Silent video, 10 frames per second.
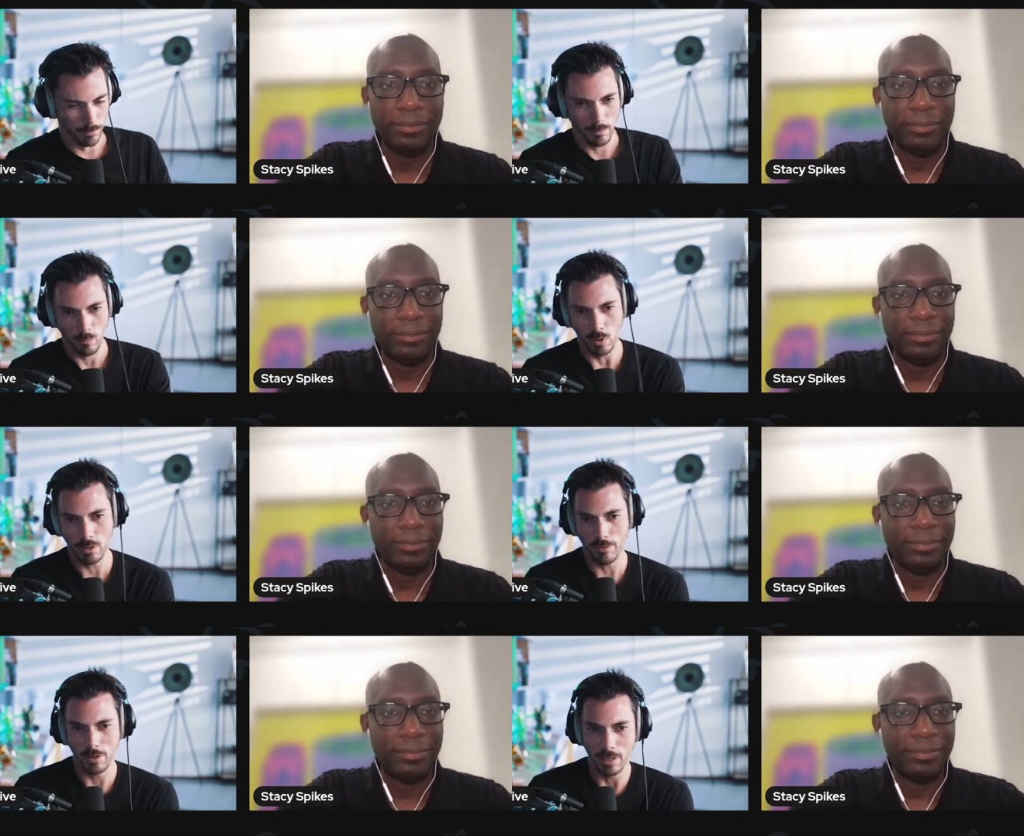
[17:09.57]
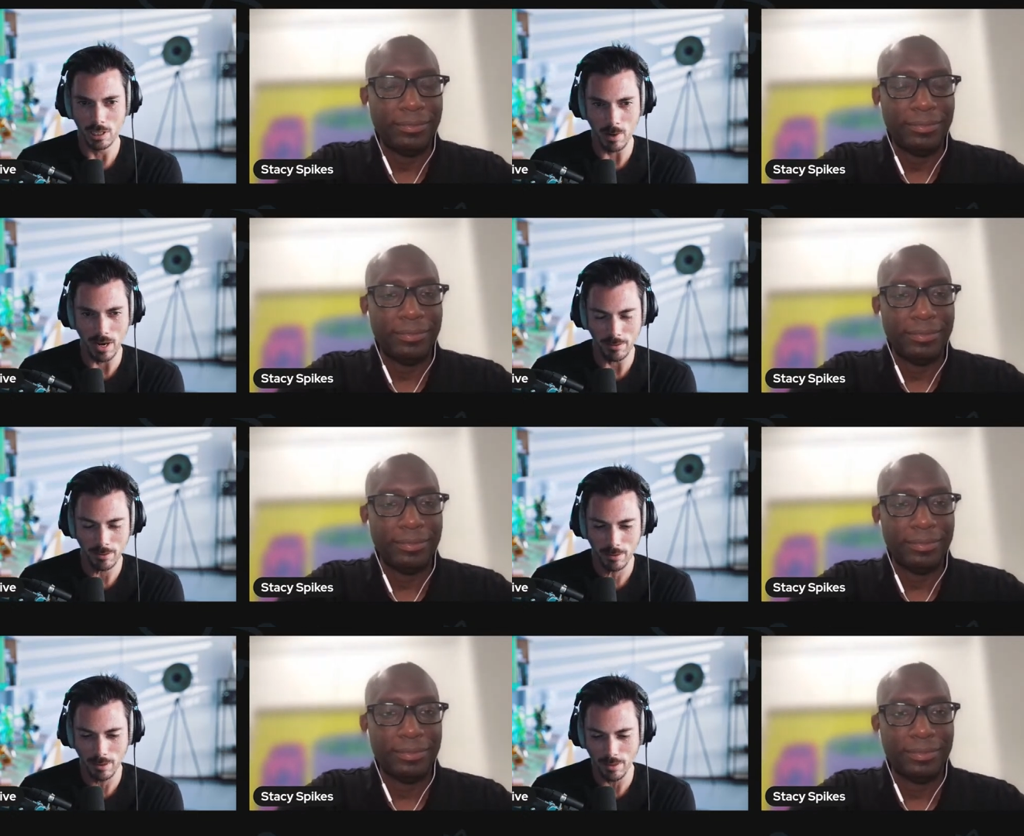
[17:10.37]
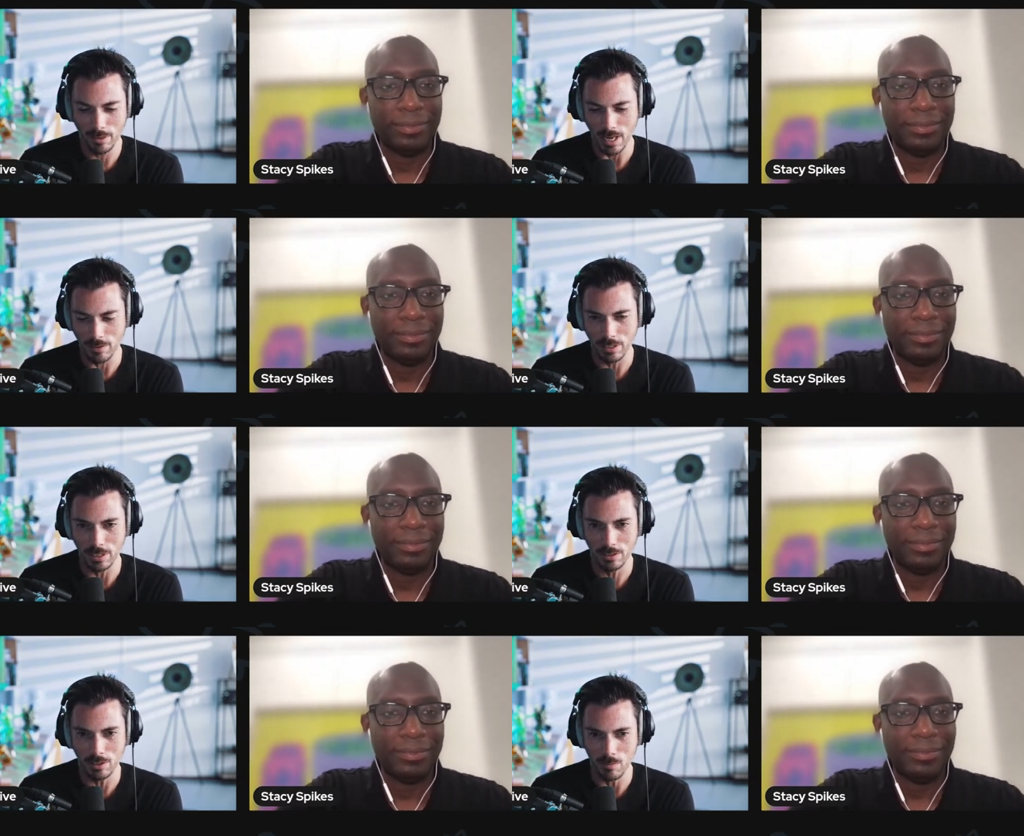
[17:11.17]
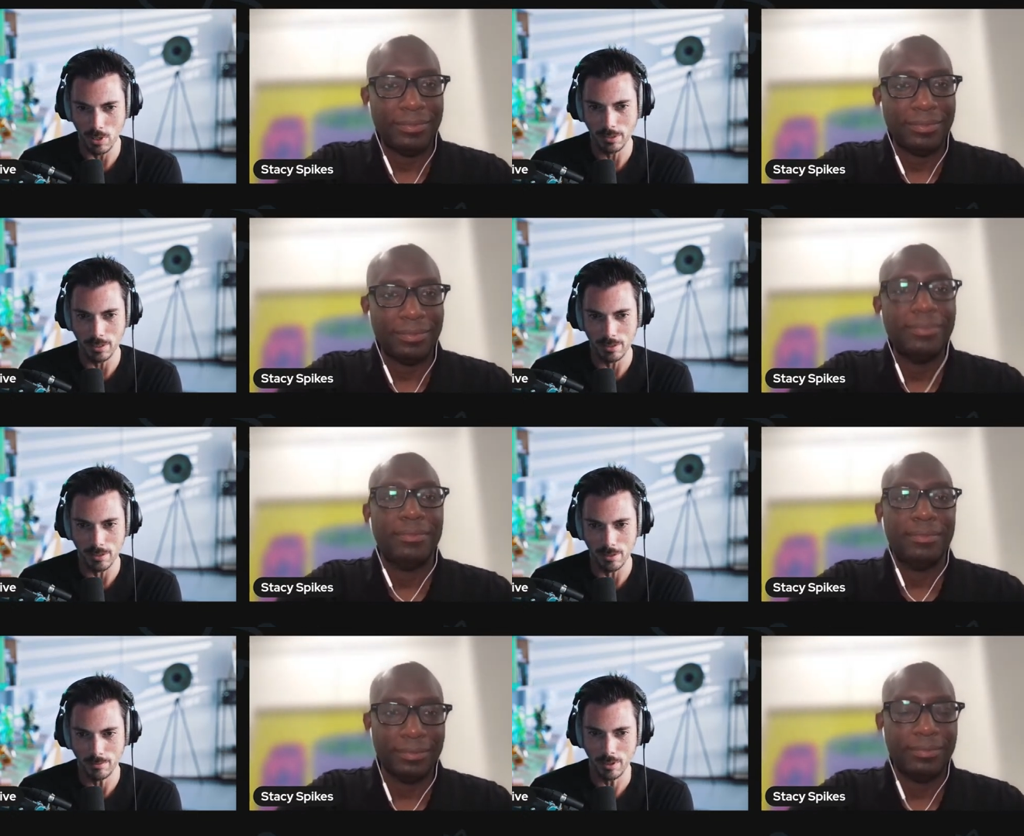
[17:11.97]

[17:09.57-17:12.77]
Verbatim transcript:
Speaker 1: one of the funny things about the nft communities that,